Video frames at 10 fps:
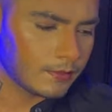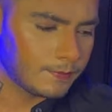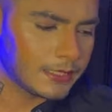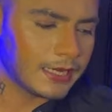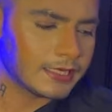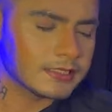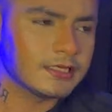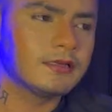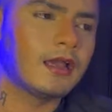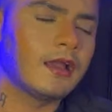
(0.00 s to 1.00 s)
But like I
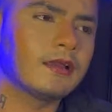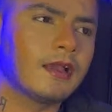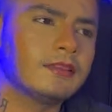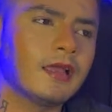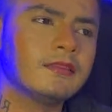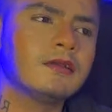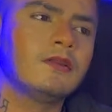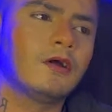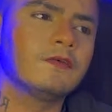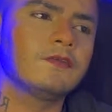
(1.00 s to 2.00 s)
said, I think a
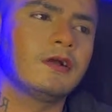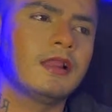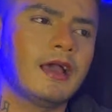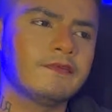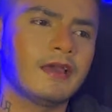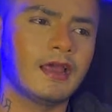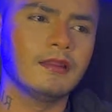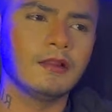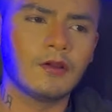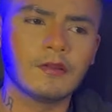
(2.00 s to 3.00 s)
lot of y'all have had
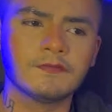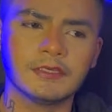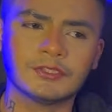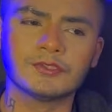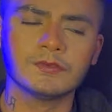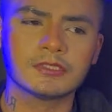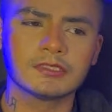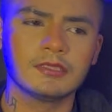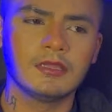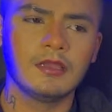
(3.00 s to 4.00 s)
a lot of issues
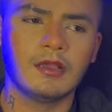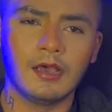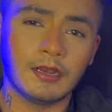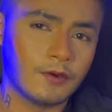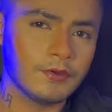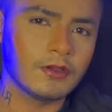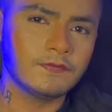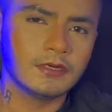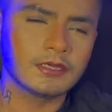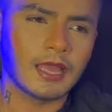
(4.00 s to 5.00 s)
around your
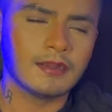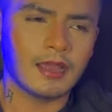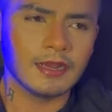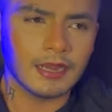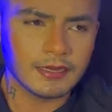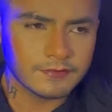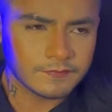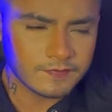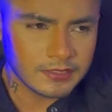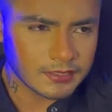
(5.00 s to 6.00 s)
work, and I
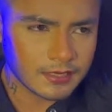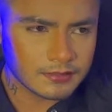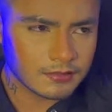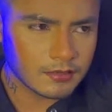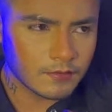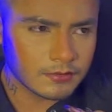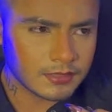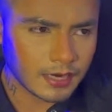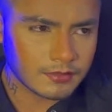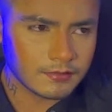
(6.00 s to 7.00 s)
feel that
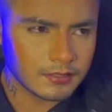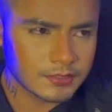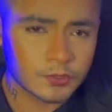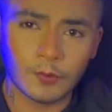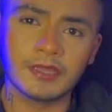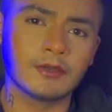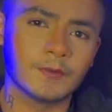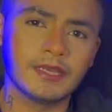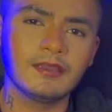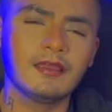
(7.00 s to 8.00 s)
that is going
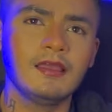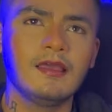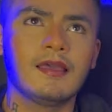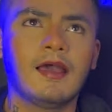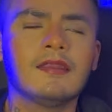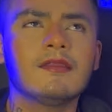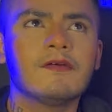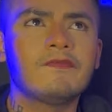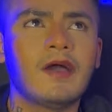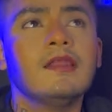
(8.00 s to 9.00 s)
away. And
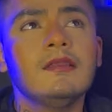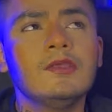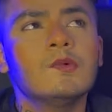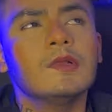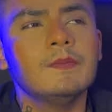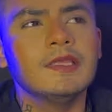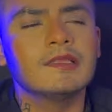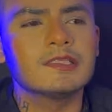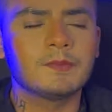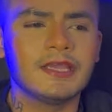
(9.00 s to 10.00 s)
finally, you will be in
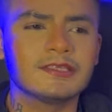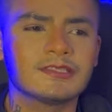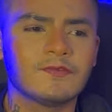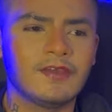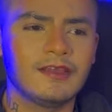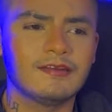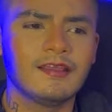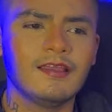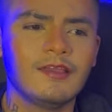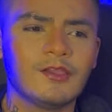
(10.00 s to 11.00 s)
this space where
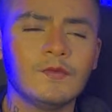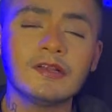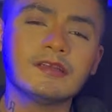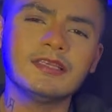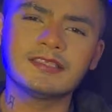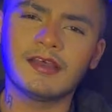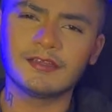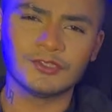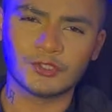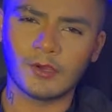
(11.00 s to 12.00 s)
you will really start
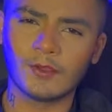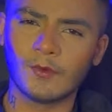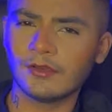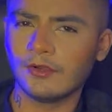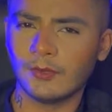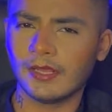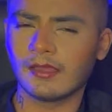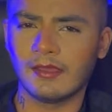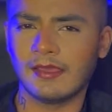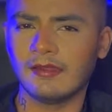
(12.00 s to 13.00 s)
enjoying what you're doing
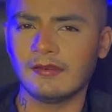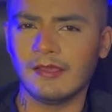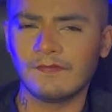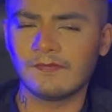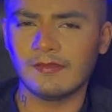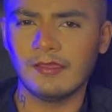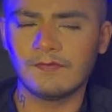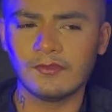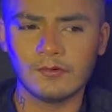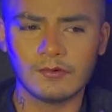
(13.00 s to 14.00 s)
again,
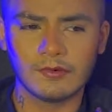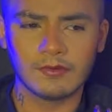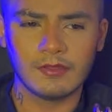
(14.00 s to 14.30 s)
if you